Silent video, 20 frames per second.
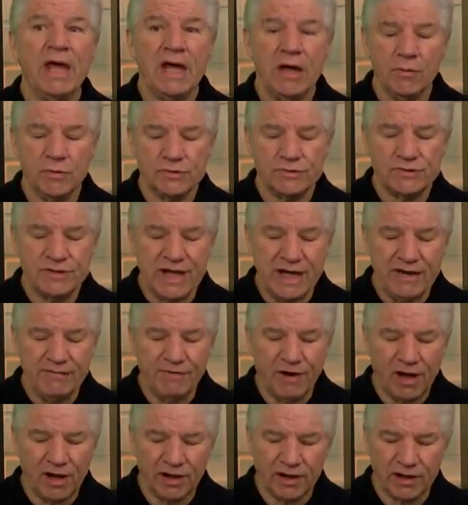It was Dave
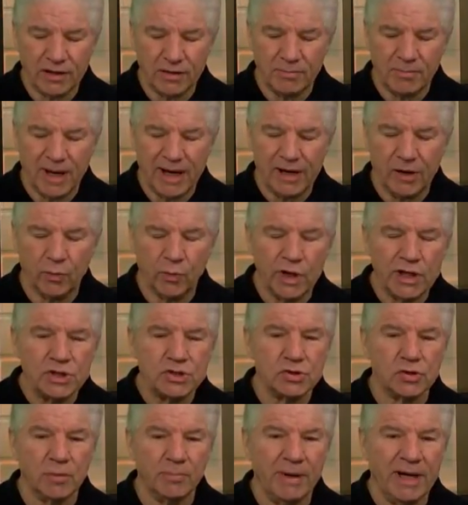Holland and my
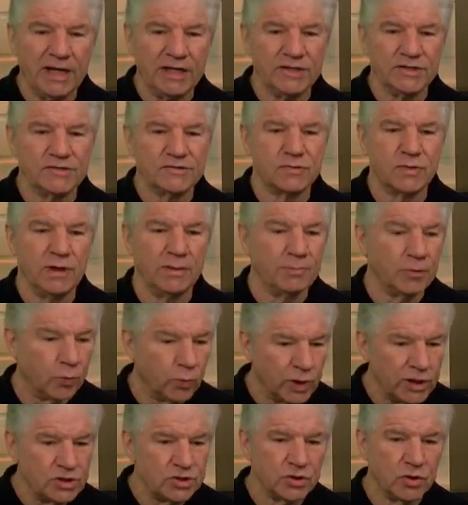original manuscript,
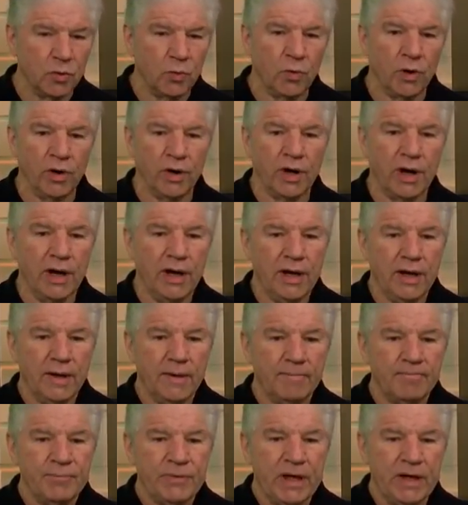original work,
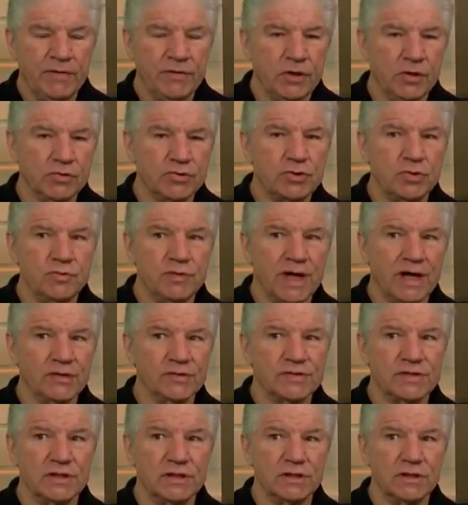in the year two
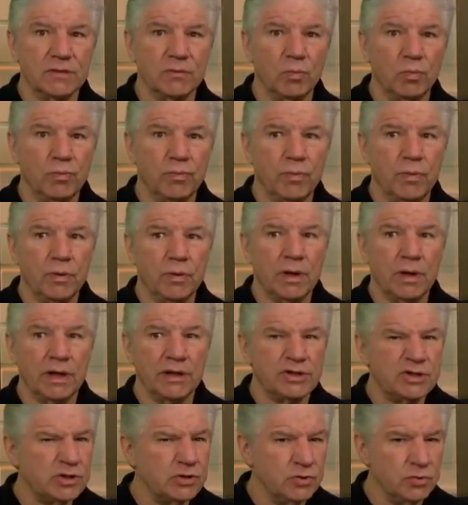thousand
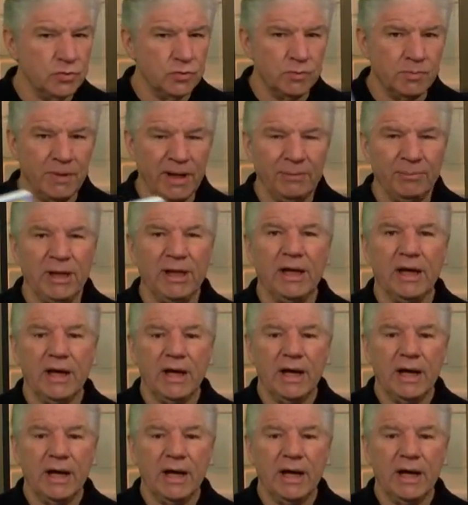two, maybe.